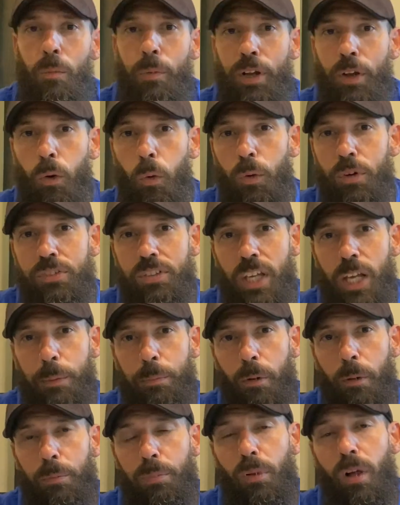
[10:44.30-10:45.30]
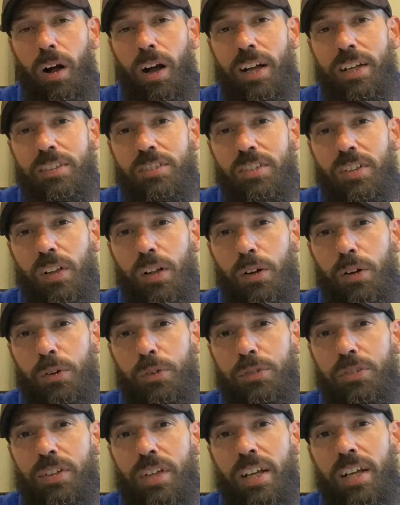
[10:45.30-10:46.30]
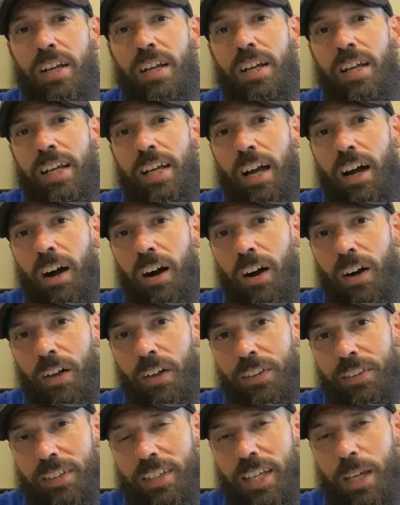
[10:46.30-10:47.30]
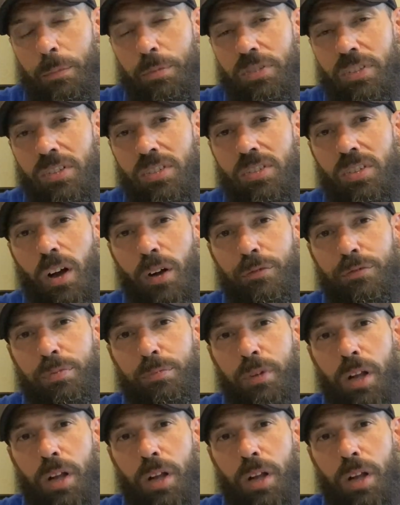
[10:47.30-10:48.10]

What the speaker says: we always keep our blinds closed, keeps the sun from